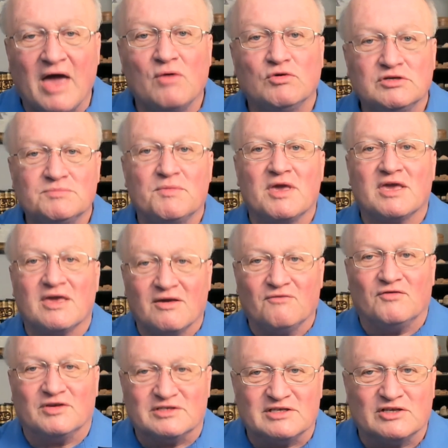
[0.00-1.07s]
I was
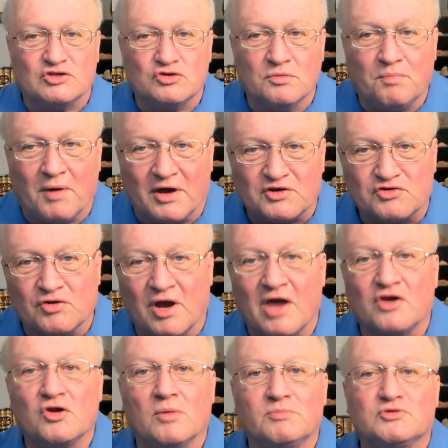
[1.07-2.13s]
making visits to Petra
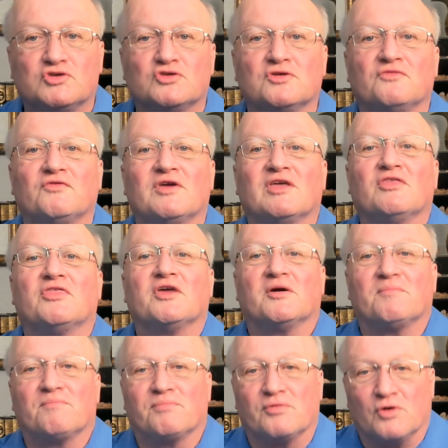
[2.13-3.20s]
and observing
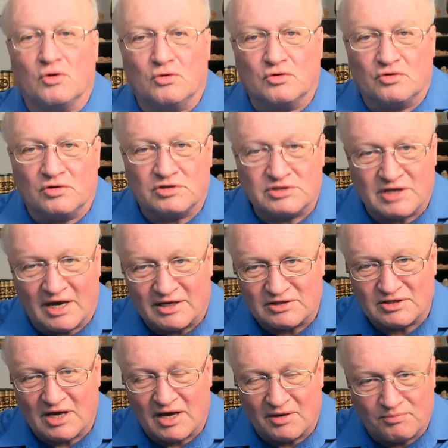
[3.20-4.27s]
their
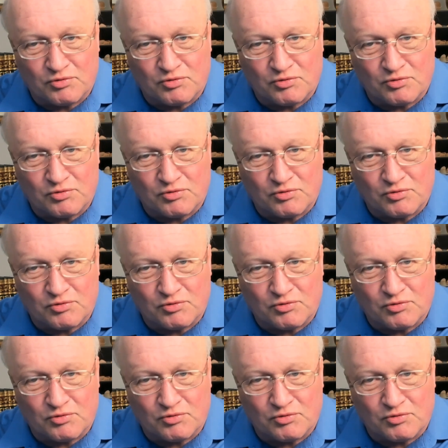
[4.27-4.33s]
progress.